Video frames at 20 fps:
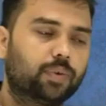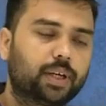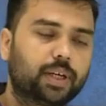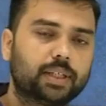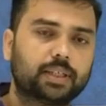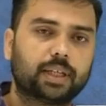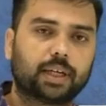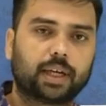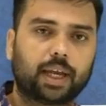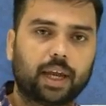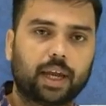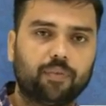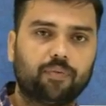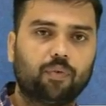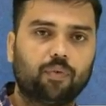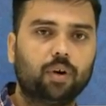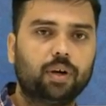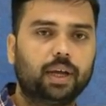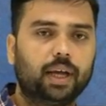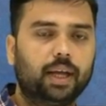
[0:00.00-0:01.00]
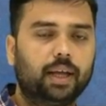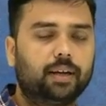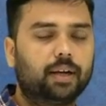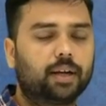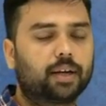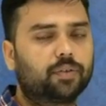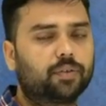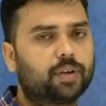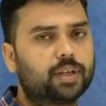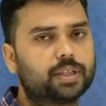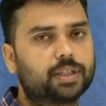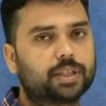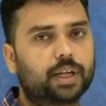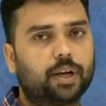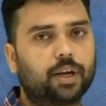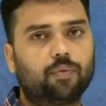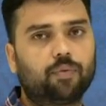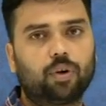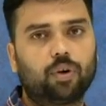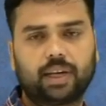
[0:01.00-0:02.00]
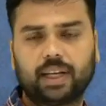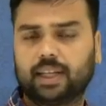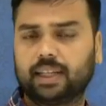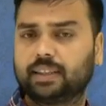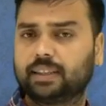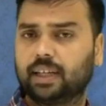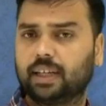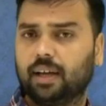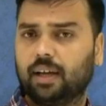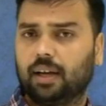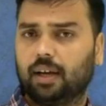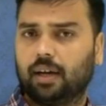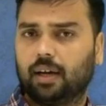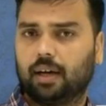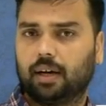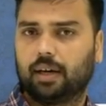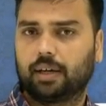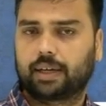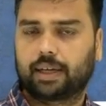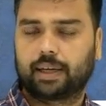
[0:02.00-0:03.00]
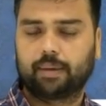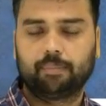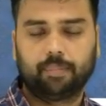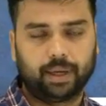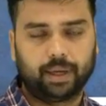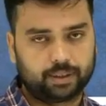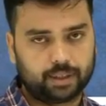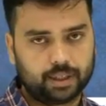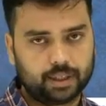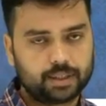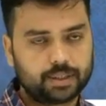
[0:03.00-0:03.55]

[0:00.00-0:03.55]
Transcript: K-fold and another is tenfold methods.